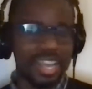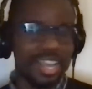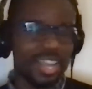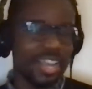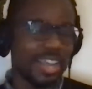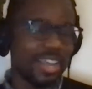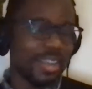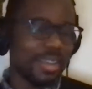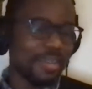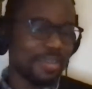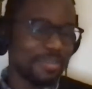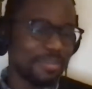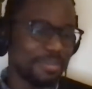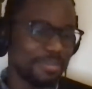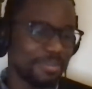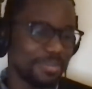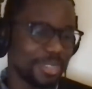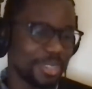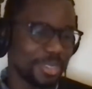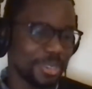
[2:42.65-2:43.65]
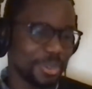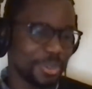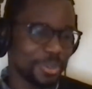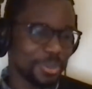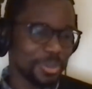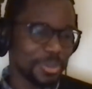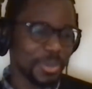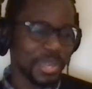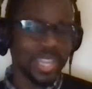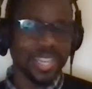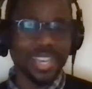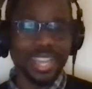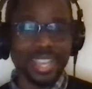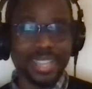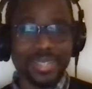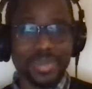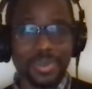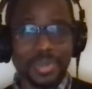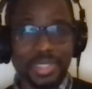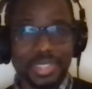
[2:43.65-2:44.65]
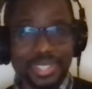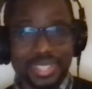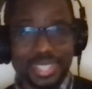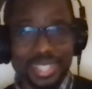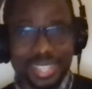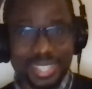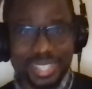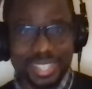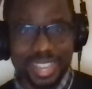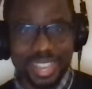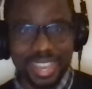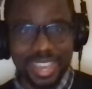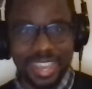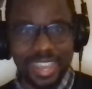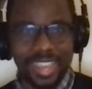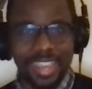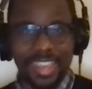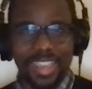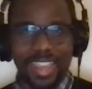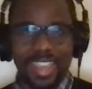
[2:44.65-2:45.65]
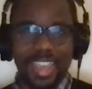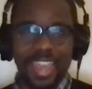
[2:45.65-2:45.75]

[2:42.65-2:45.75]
um, you know doing links with a DJ.